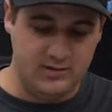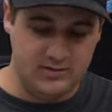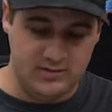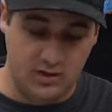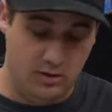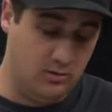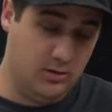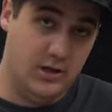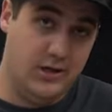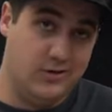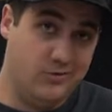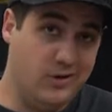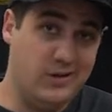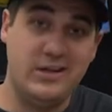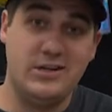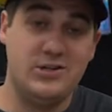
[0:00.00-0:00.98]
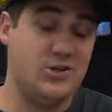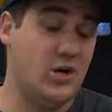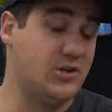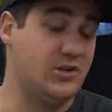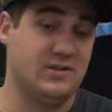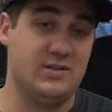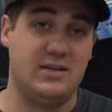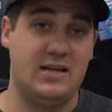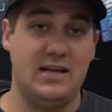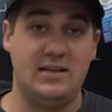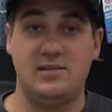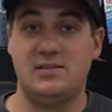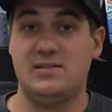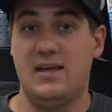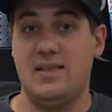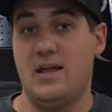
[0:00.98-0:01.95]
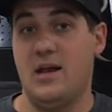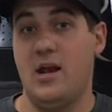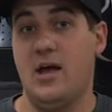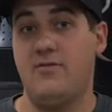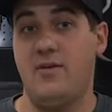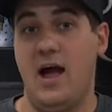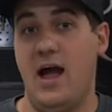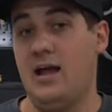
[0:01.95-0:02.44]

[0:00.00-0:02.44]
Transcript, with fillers: And so read the instructions. I can't say that enough.